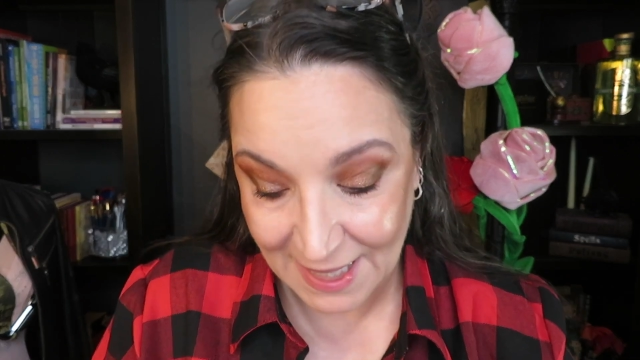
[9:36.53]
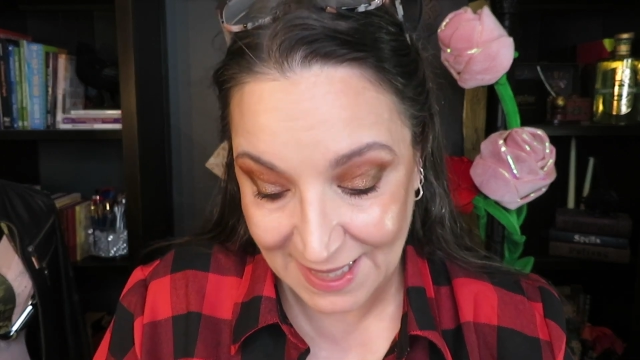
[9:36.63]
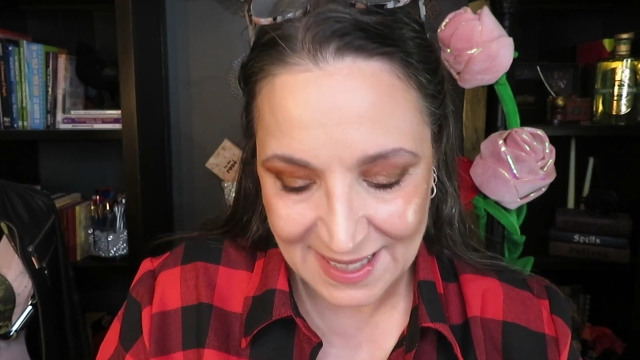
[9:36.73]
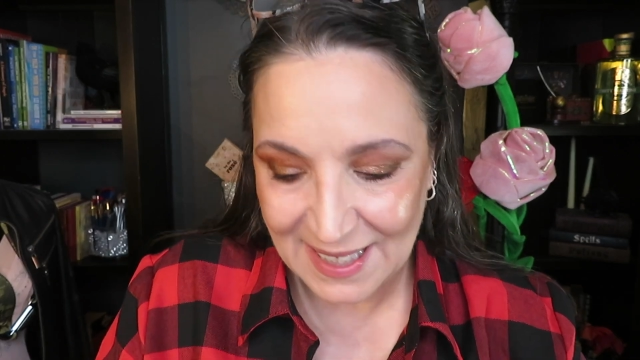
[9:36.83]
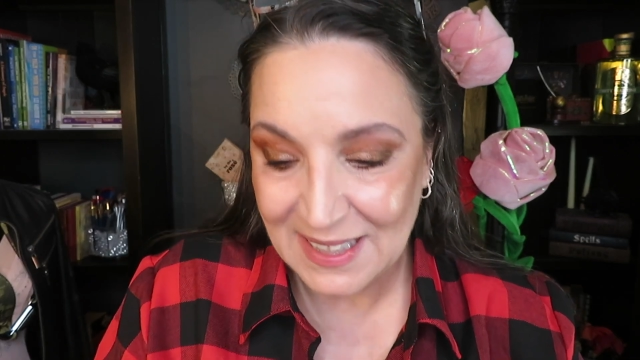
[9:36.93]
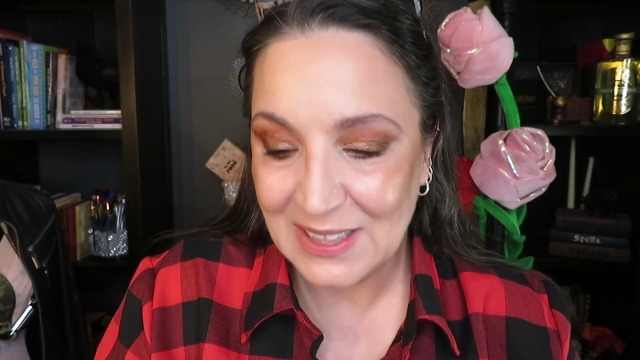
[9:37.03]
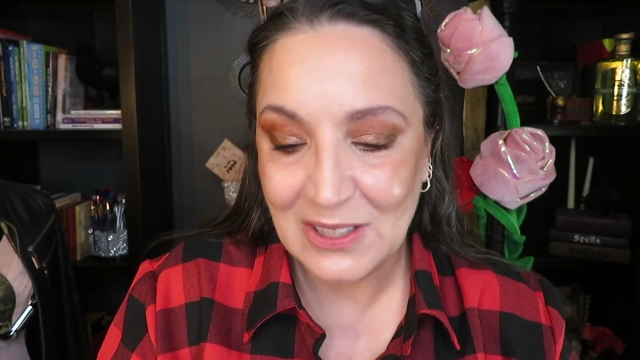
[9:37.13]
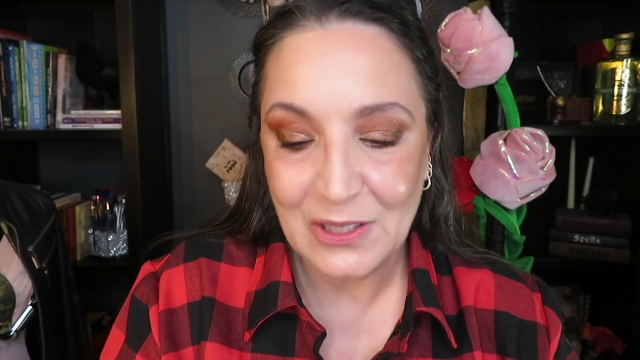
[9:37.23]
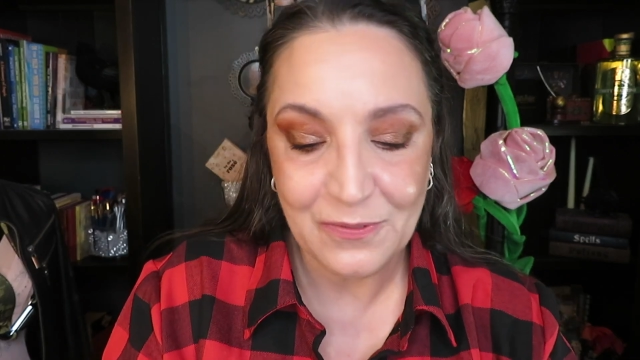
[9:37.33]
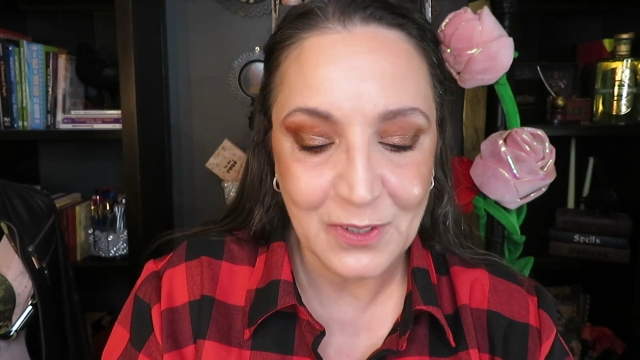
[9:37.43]

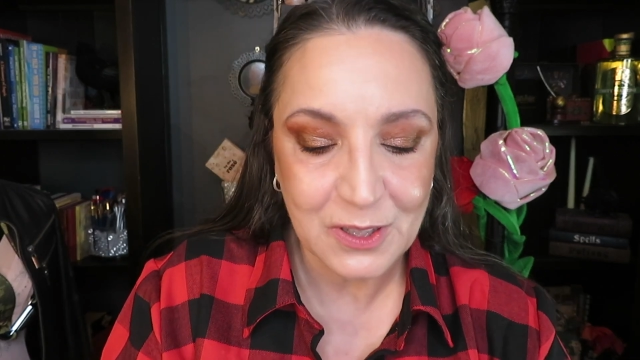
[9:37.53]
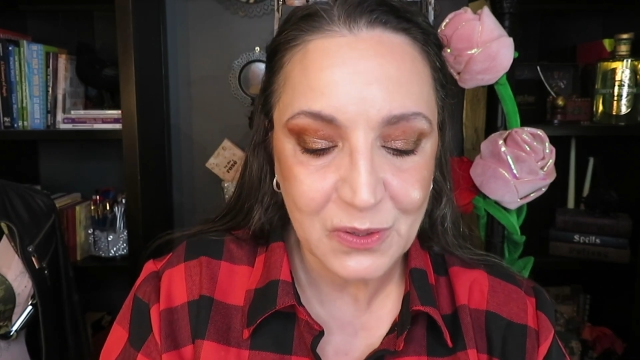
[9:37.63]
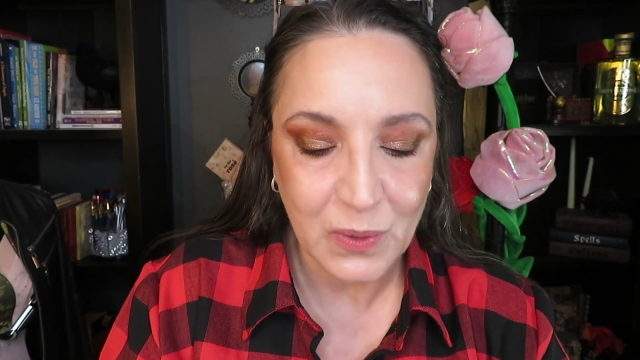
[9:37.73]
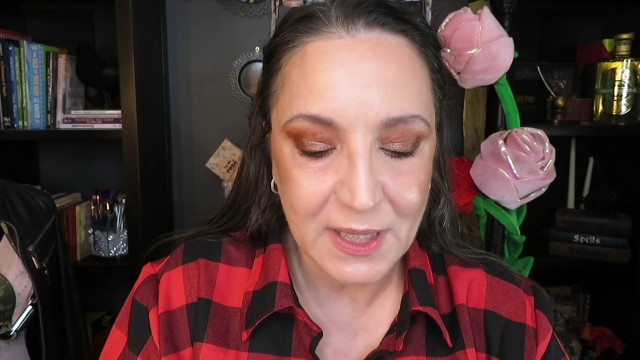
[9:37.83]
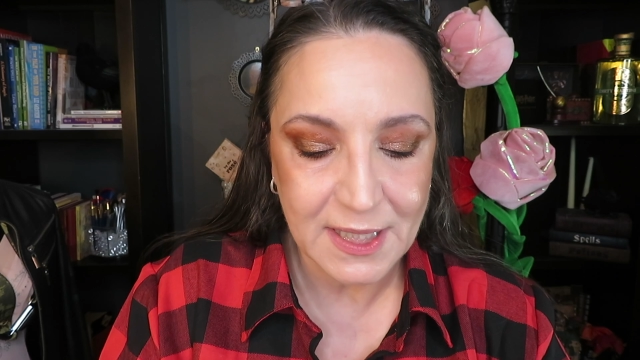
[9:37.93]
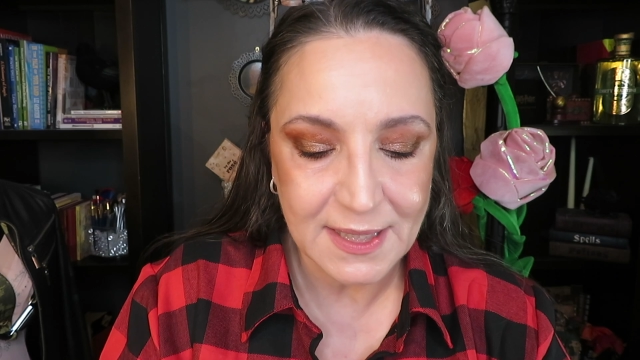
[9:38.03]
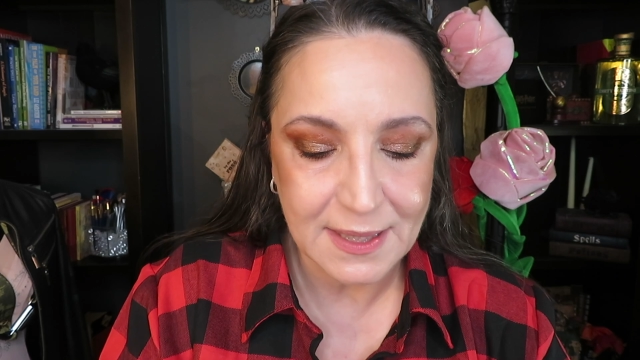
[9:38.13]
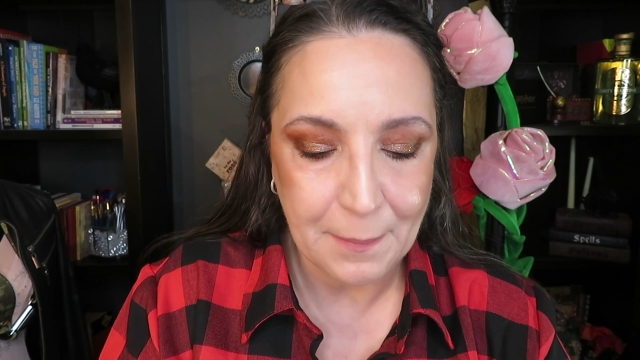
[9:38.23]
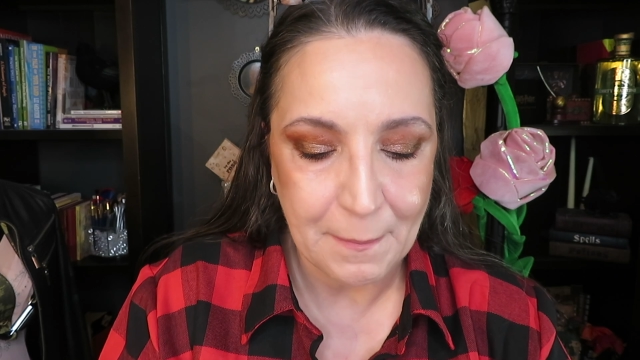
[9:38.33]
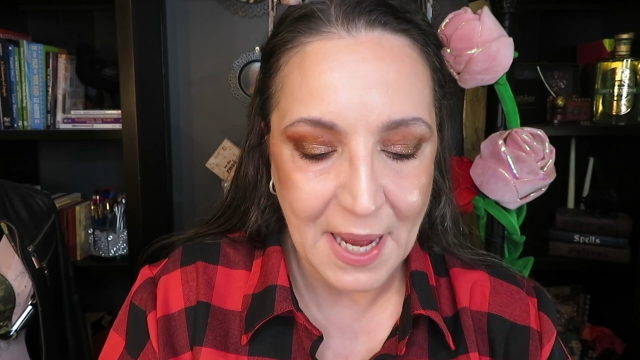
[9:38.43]
So the first one is
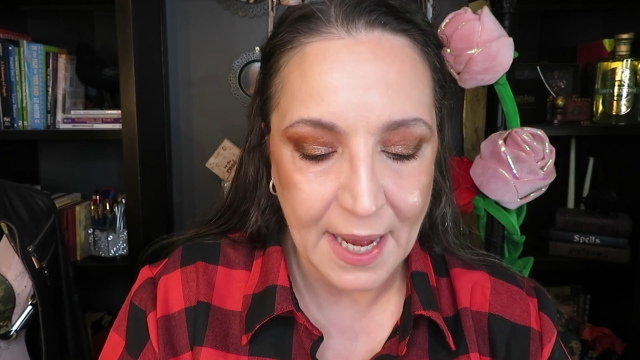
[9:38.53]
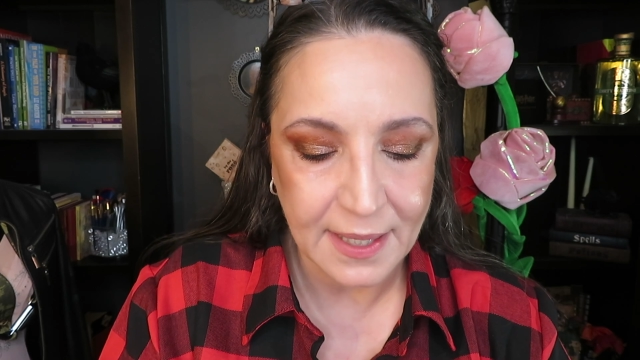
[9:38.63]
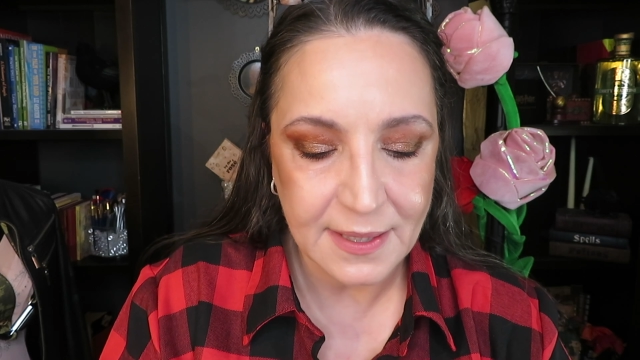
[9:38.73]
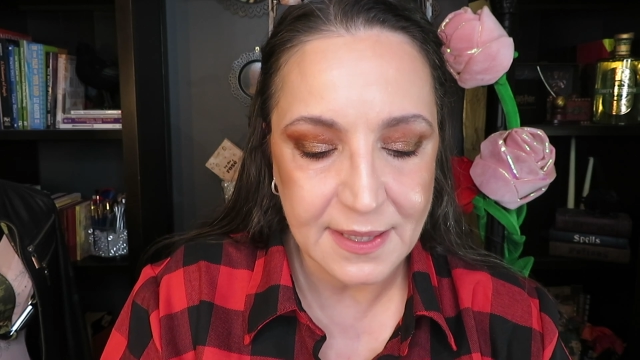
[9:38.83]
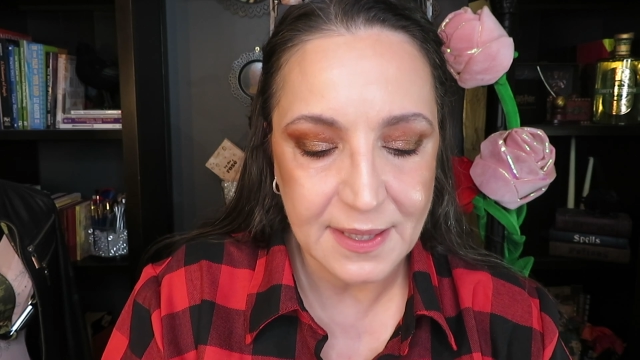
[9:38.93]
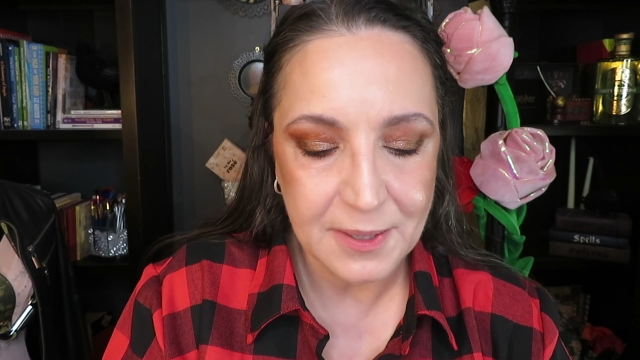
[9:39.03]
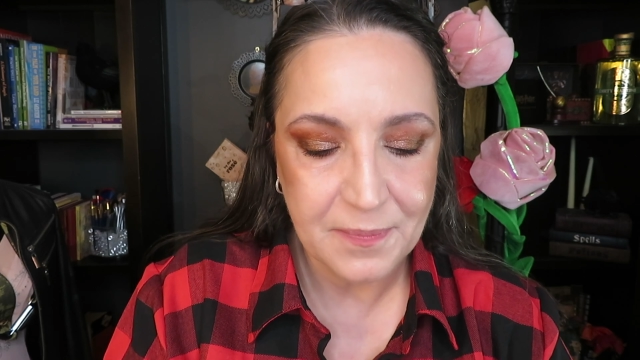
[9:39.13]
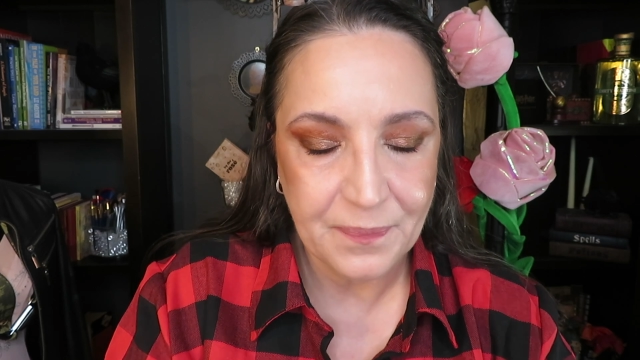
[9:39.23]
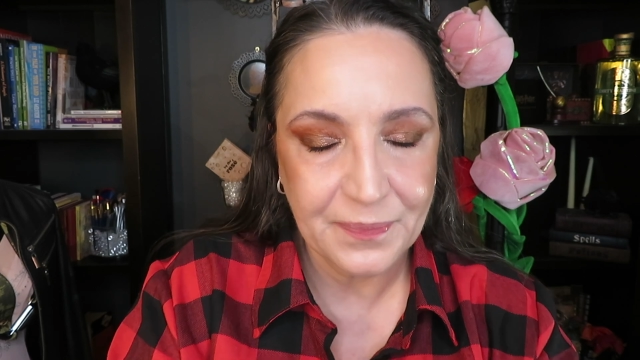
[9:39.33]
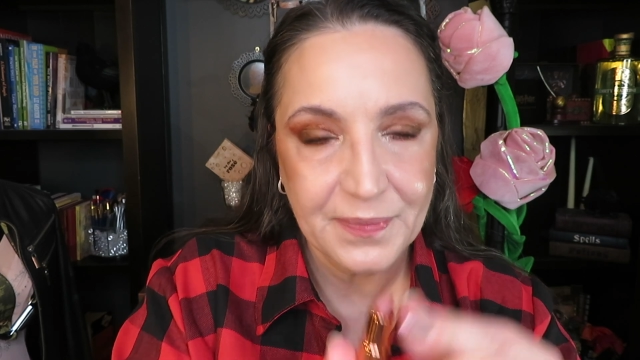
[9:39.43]
a matte,
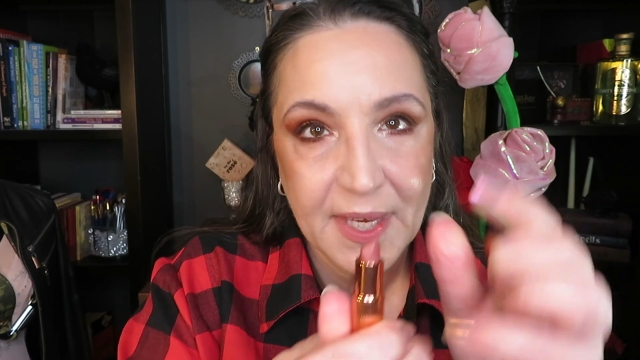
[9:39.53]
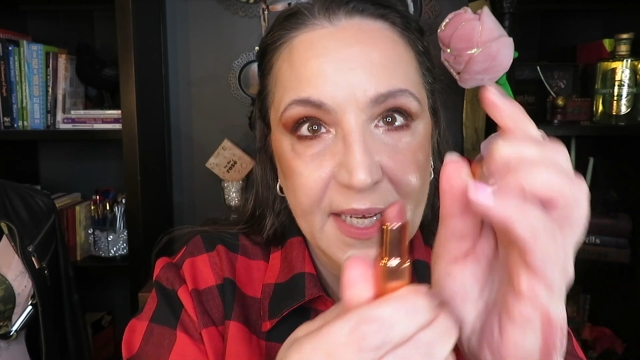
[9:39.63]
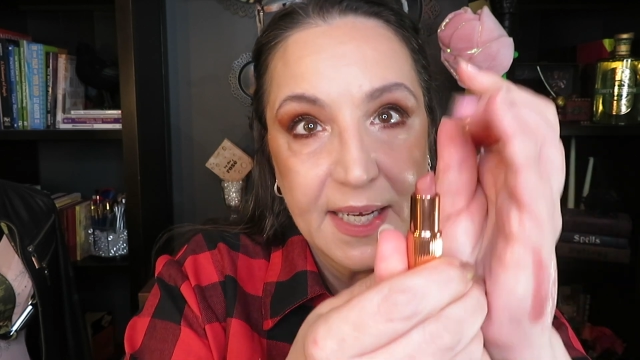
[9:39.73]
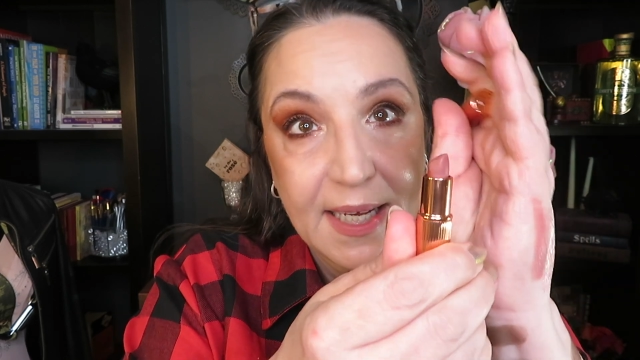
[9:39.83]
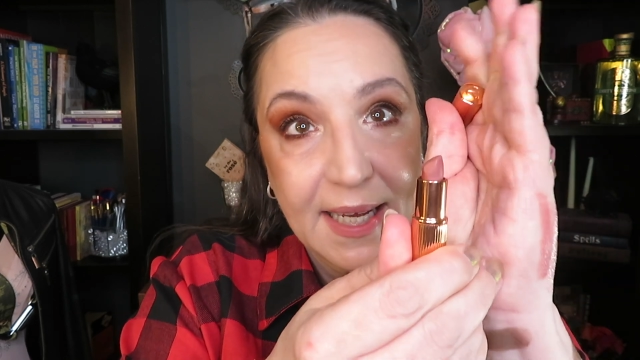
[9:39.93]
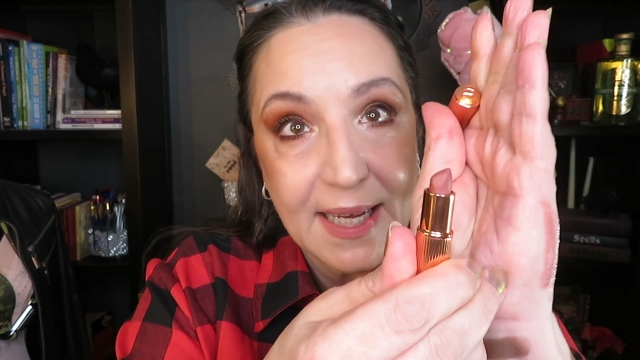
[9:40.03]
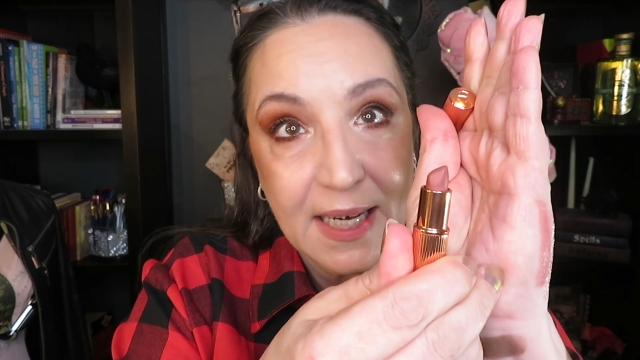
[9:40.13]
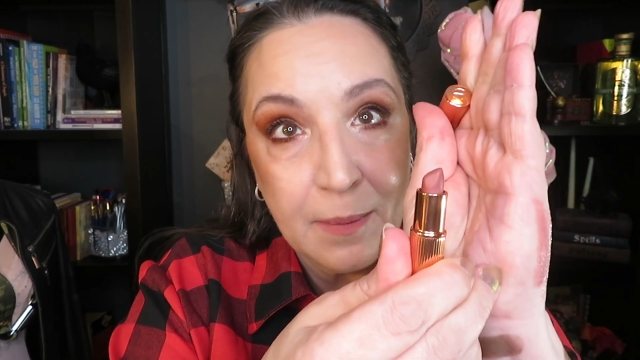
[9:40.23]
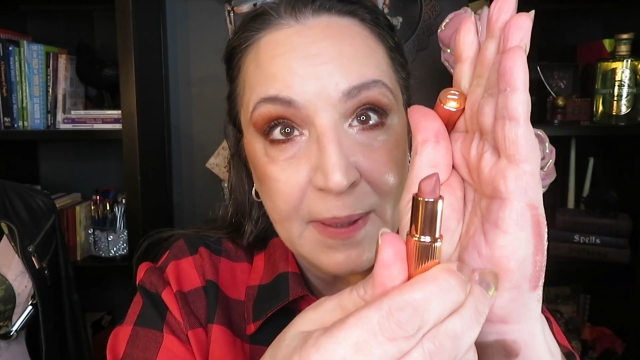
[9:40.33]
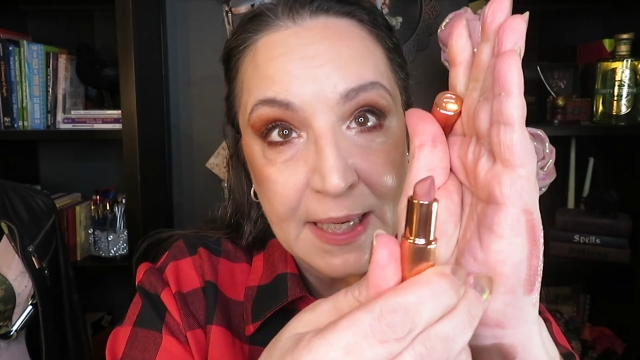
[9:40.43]

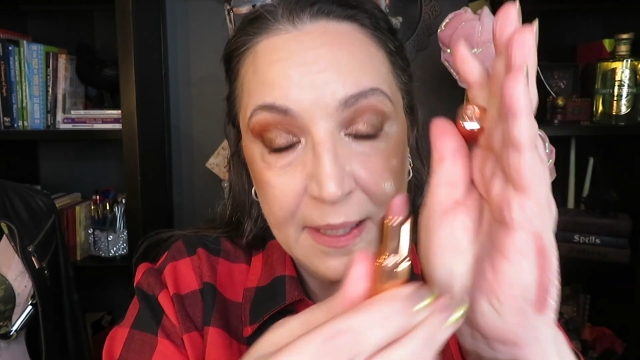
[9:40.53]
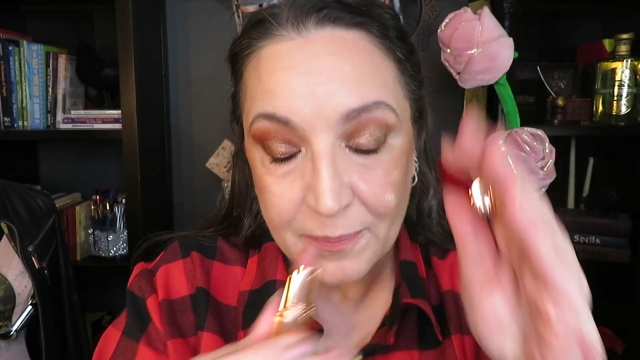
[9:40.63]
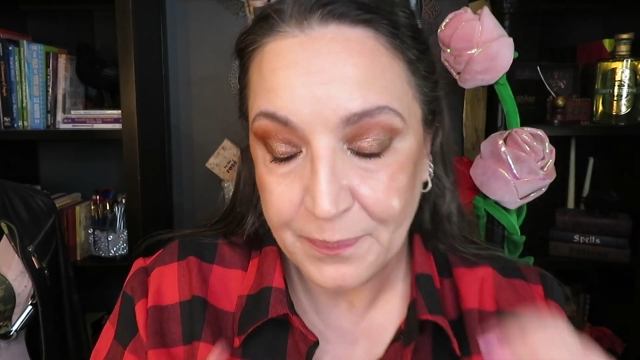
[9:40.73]
itty bitty,